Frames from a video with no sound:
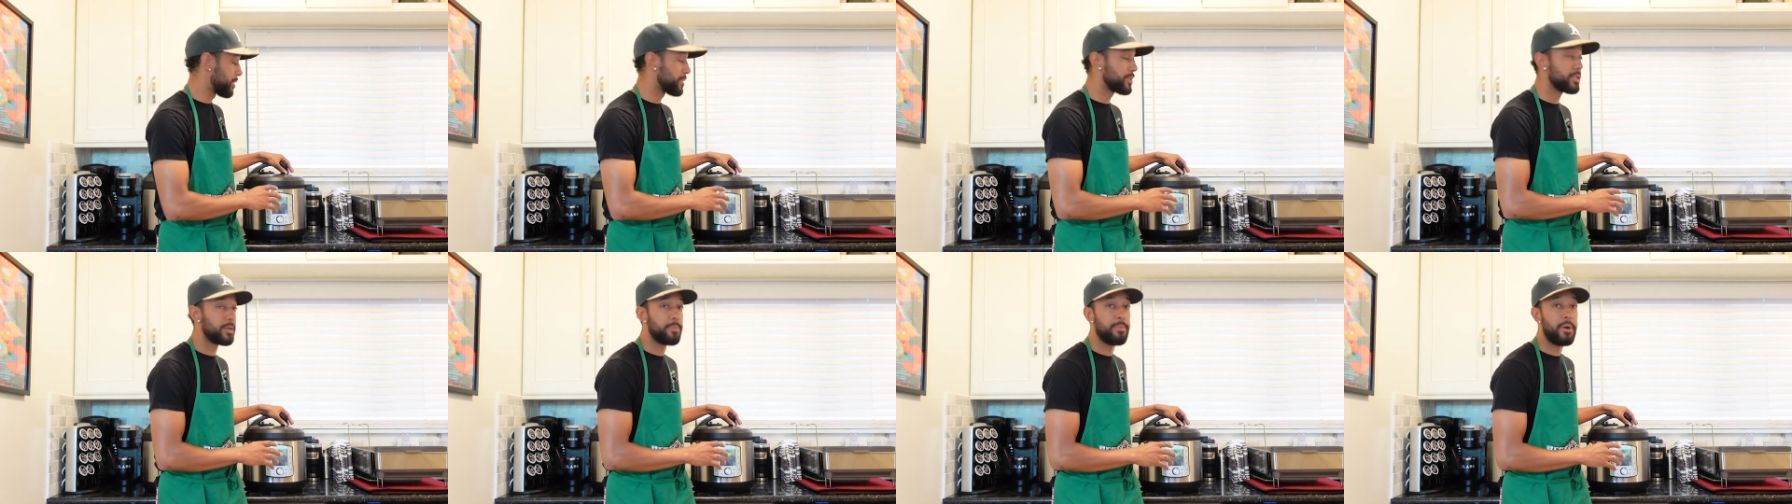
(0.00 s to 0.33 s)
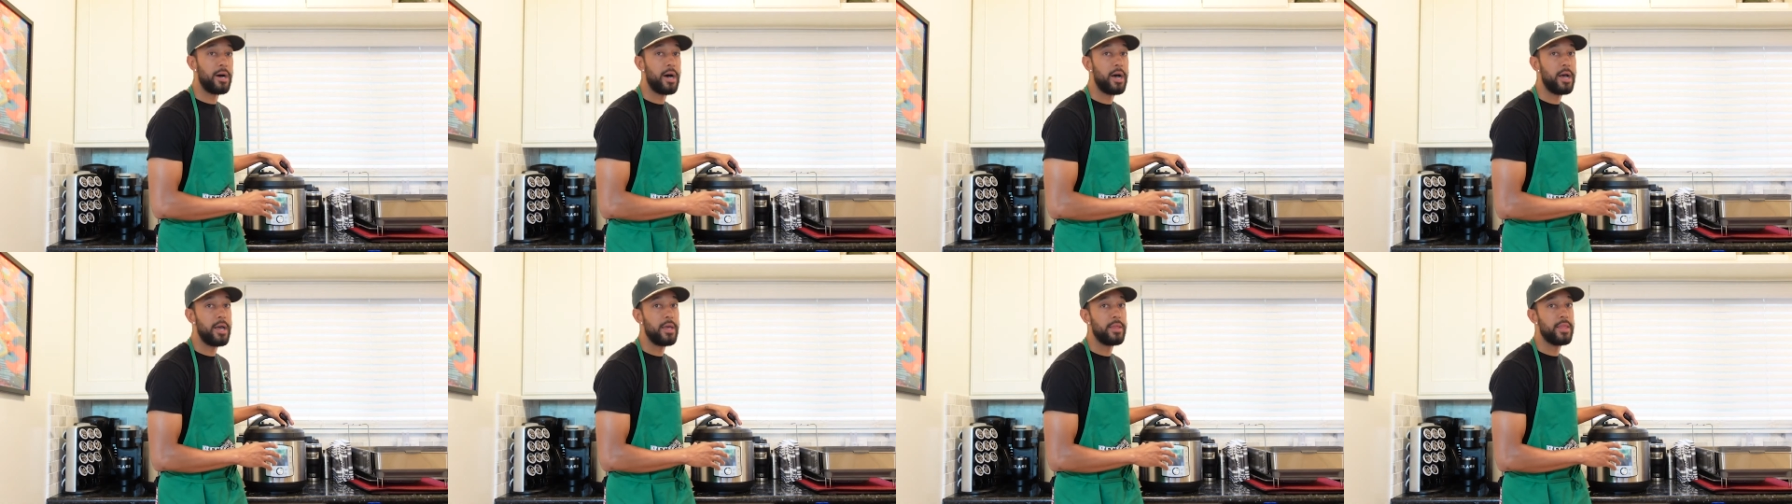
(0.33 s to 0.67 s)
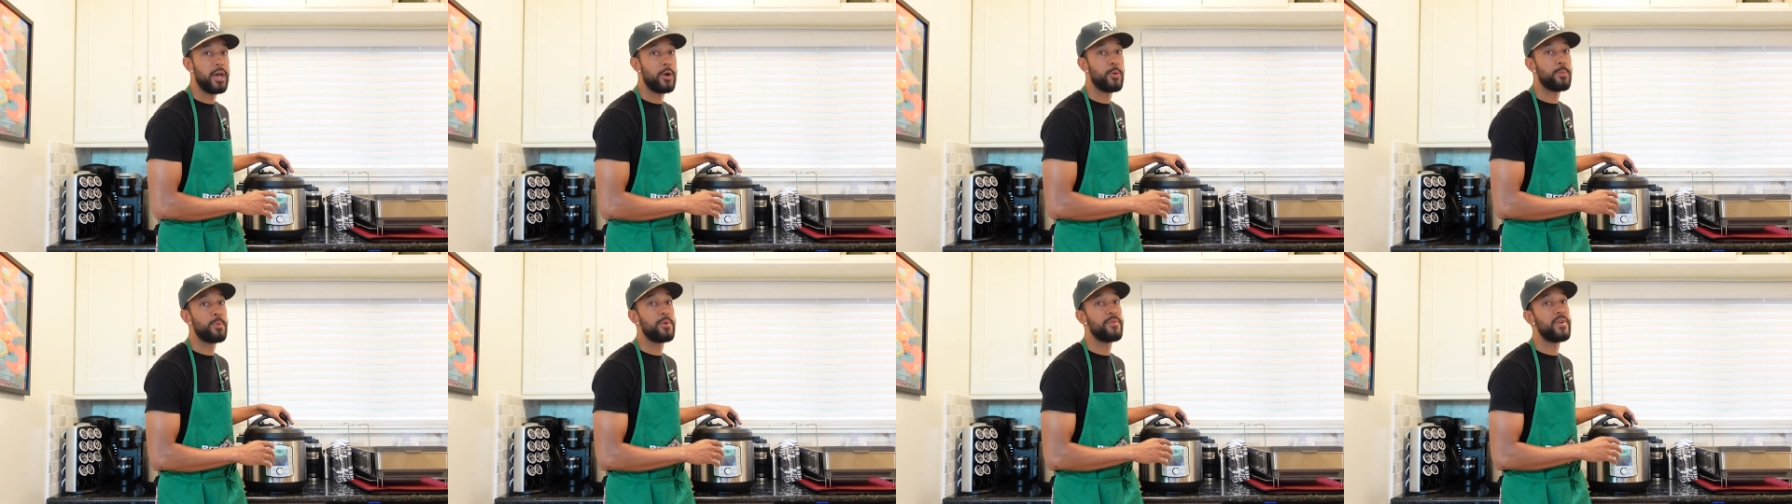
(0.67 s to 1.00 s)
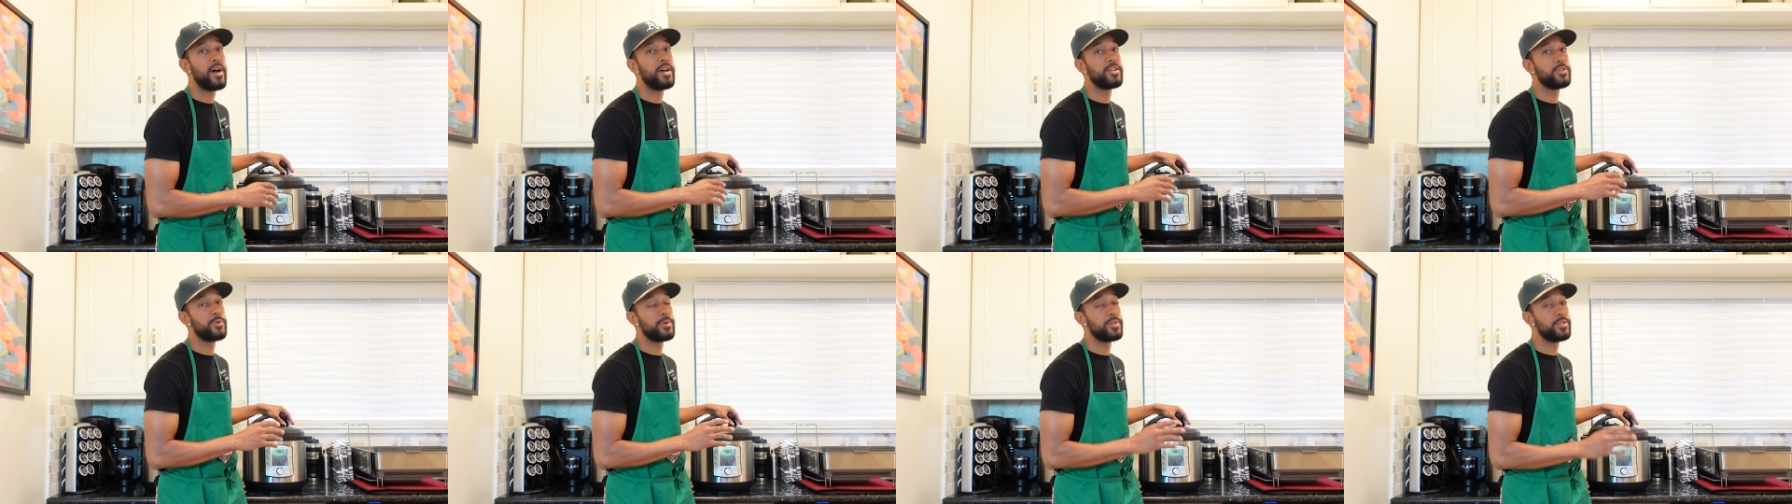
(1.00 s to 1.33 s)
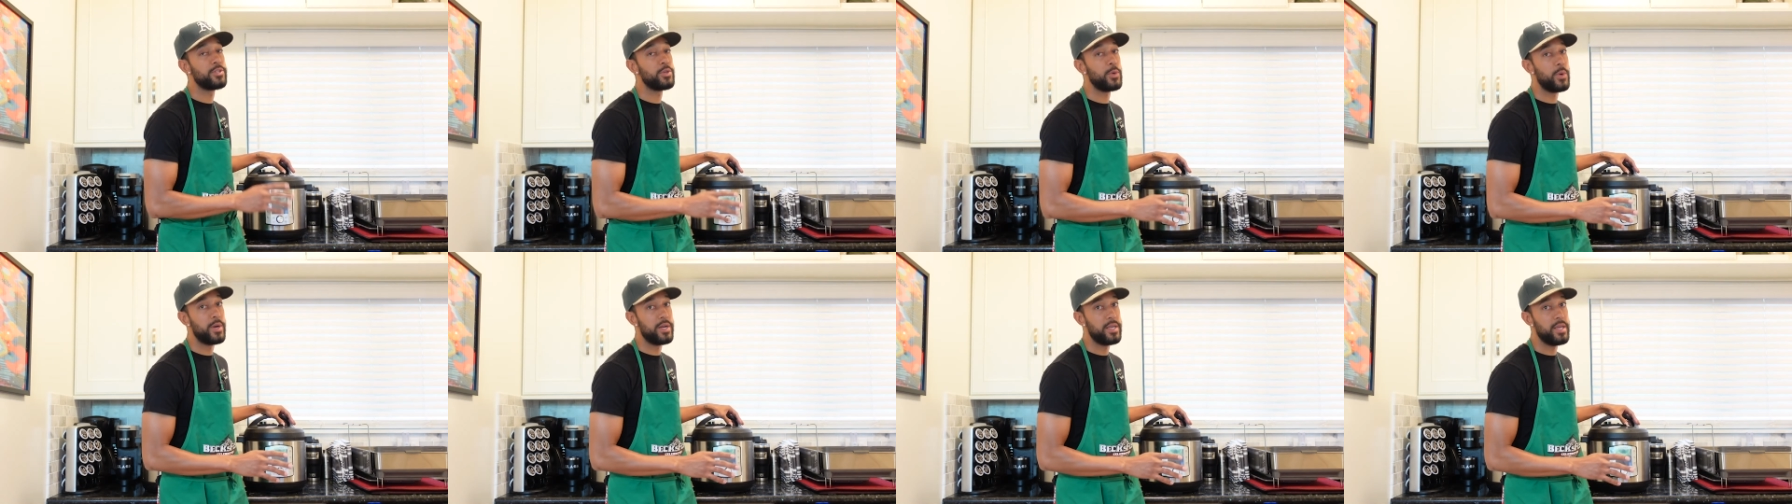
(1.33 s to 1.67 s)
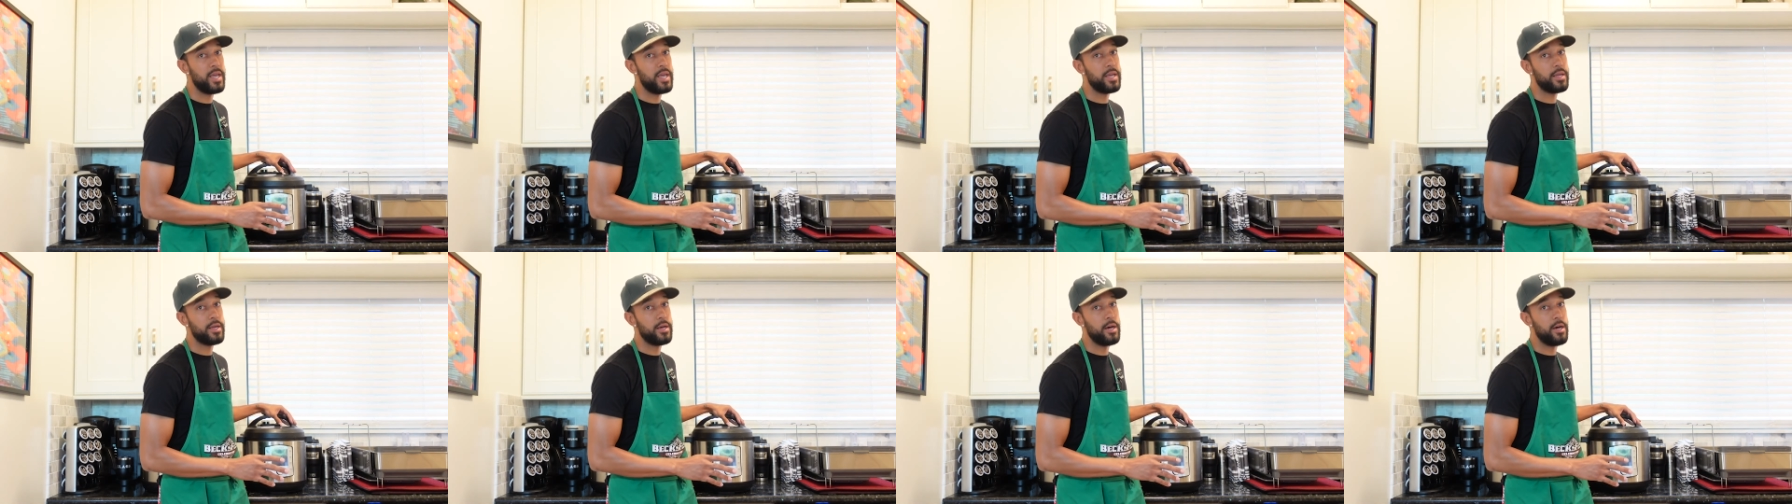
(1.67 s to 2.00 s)
Instapot, and that will provide you with
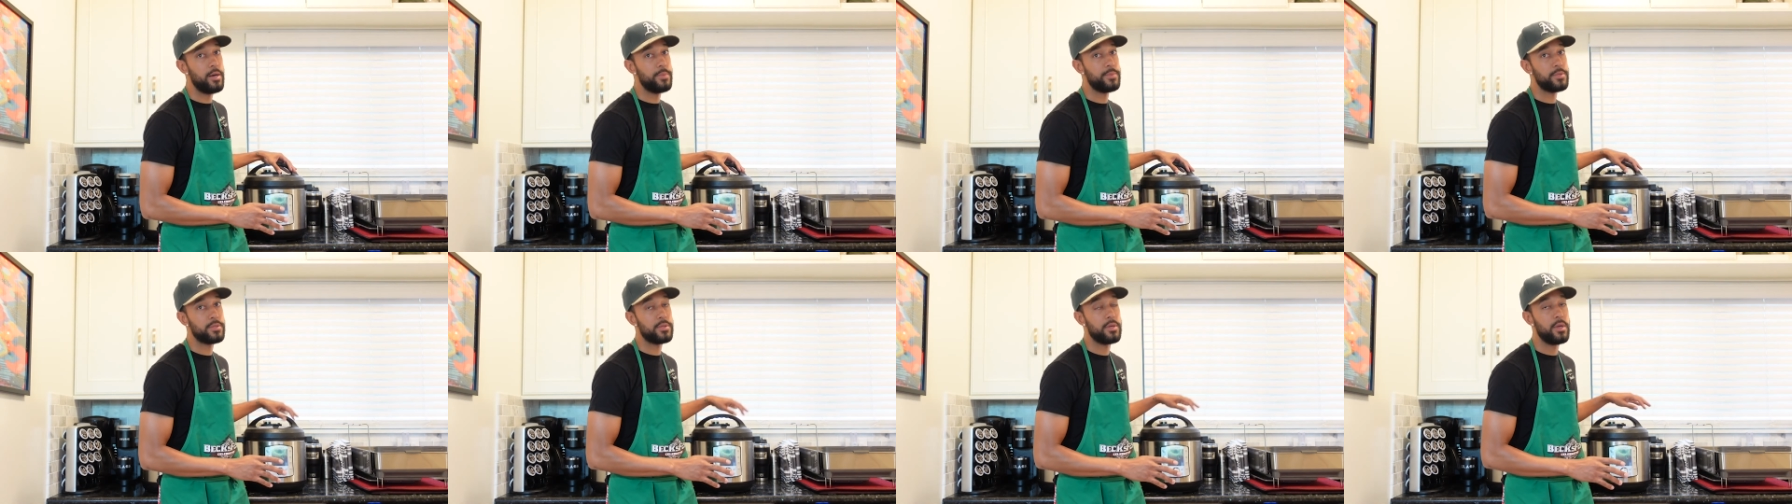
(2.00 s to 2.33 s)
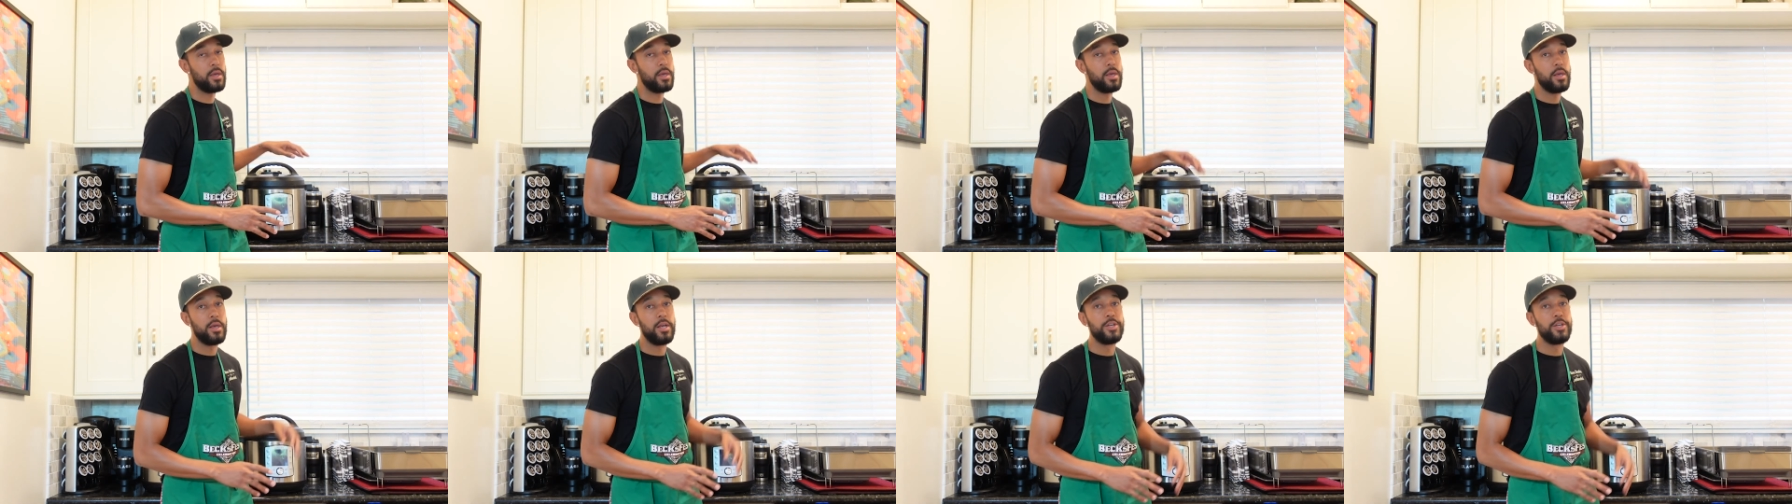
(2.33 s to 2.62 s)
28 cups.